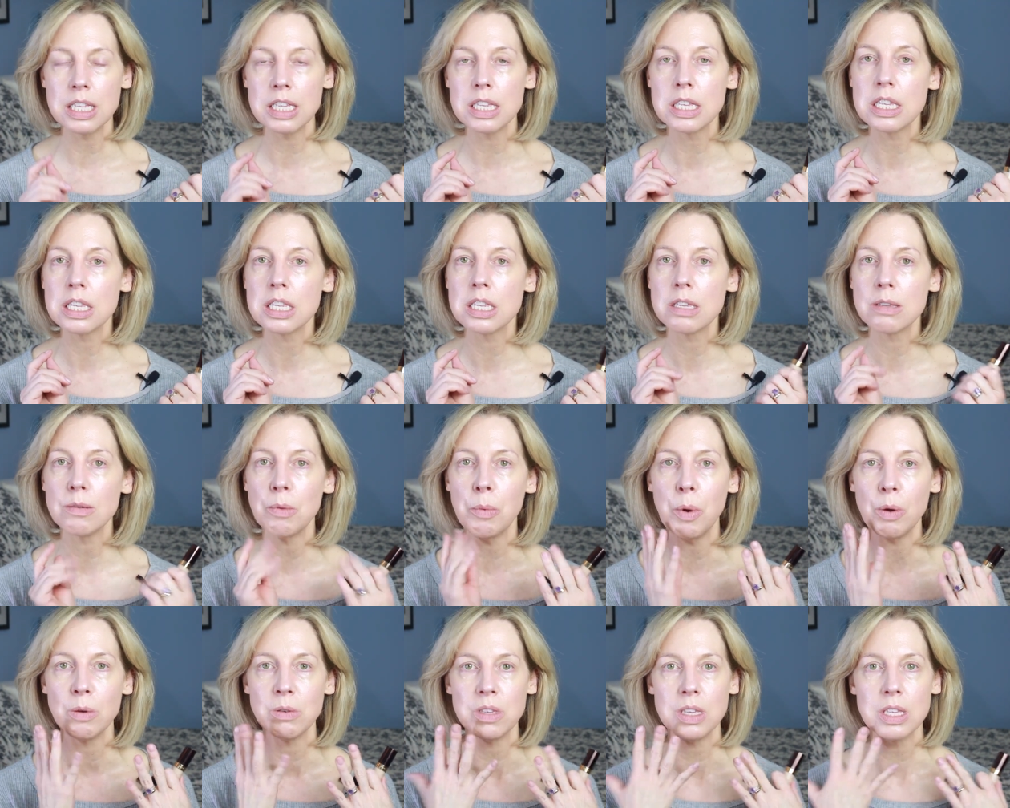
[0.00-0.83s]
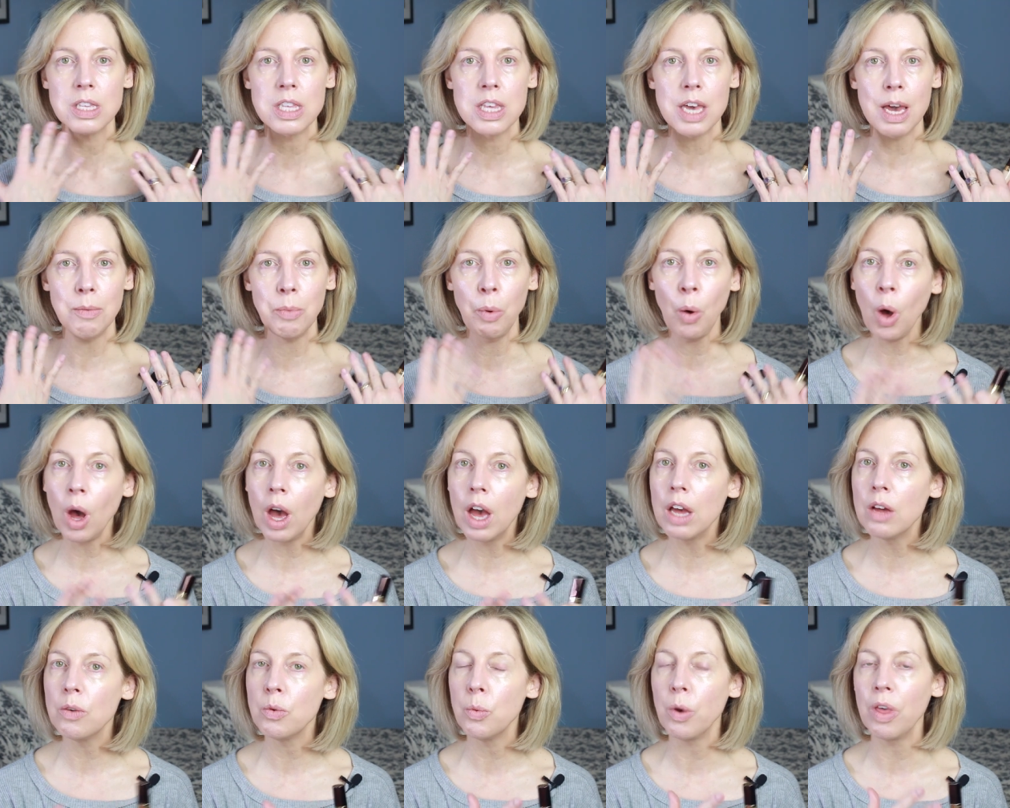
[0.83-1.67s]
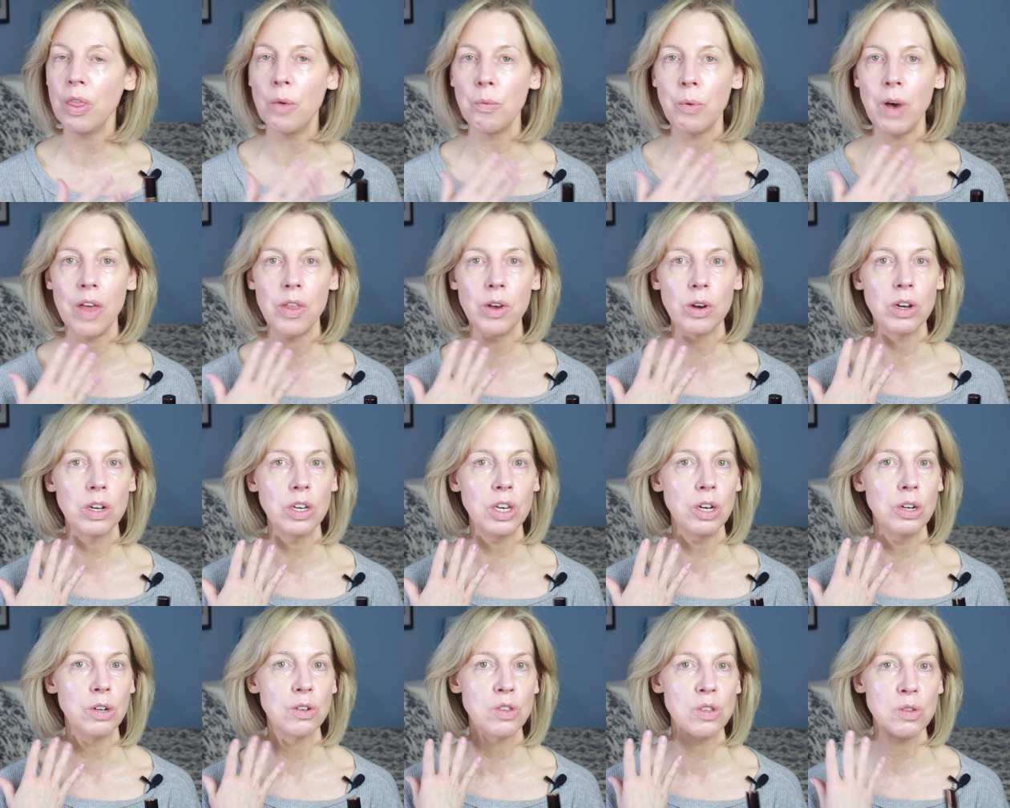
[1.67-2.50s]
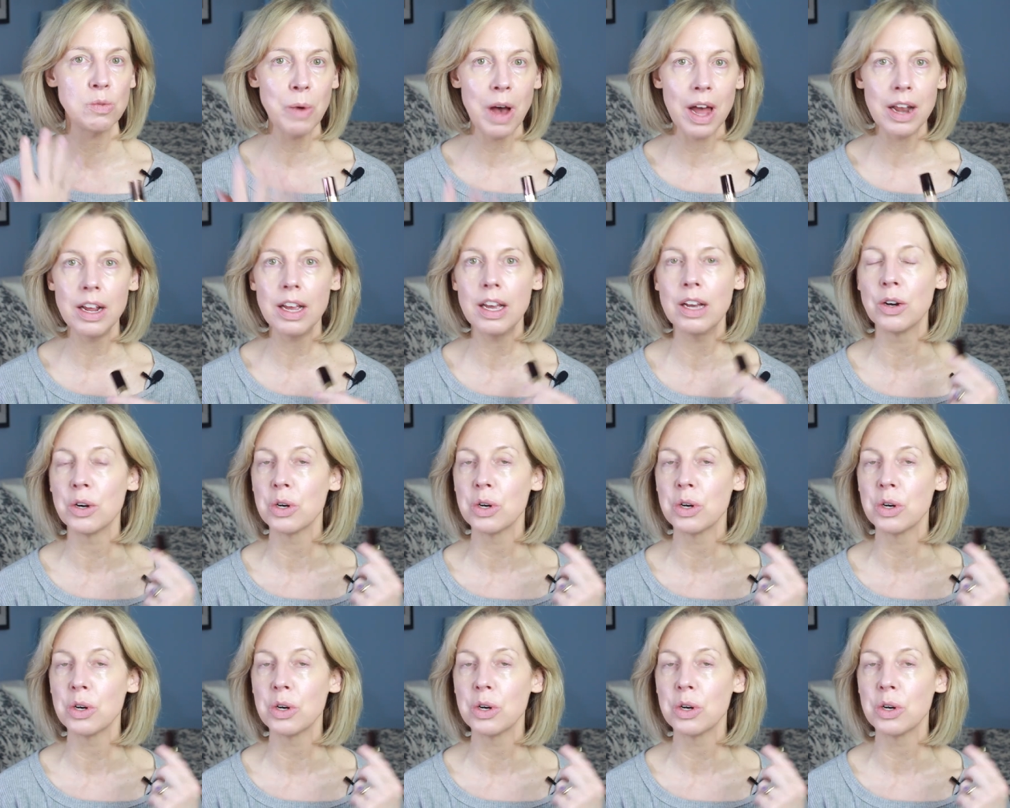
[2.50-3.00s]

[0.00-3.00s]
It's supposed to stay put with whether you're sweating